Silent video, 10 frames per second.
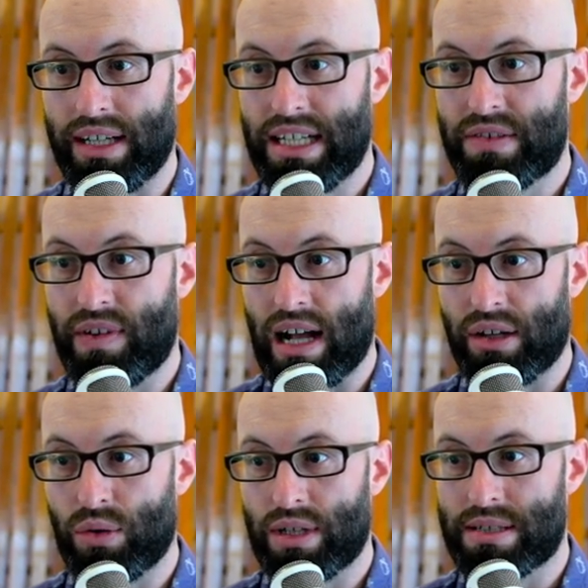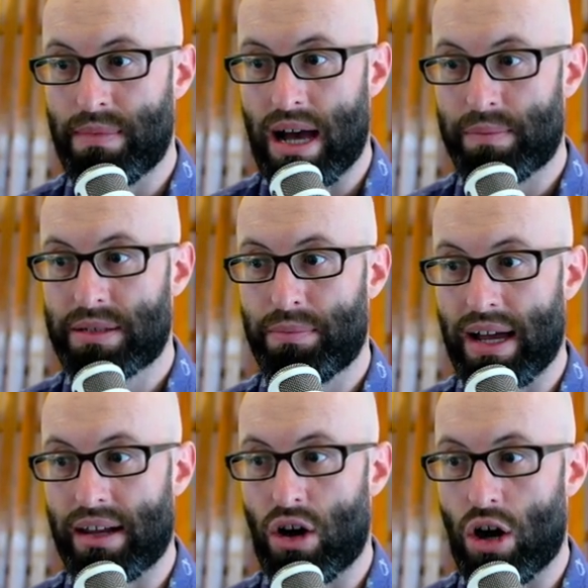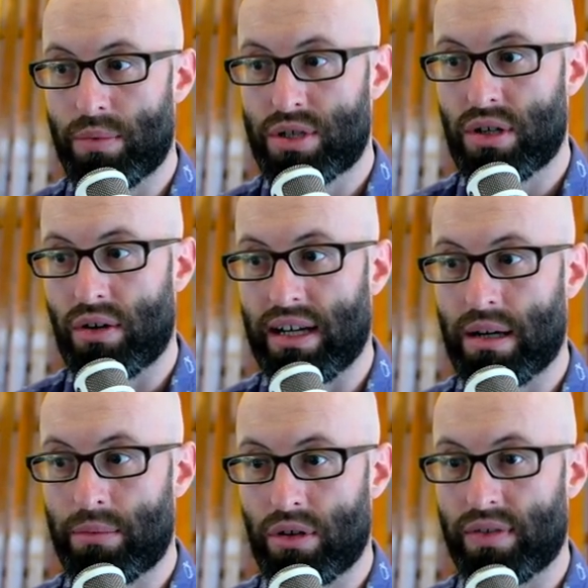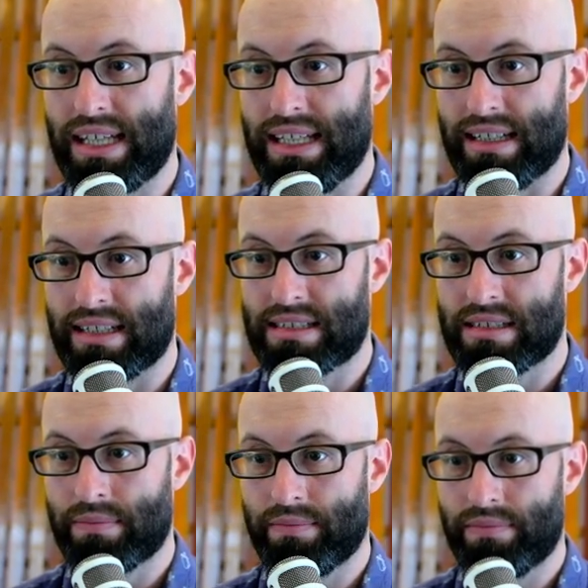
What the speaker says: each value is mapped by an arbitrary number of keys.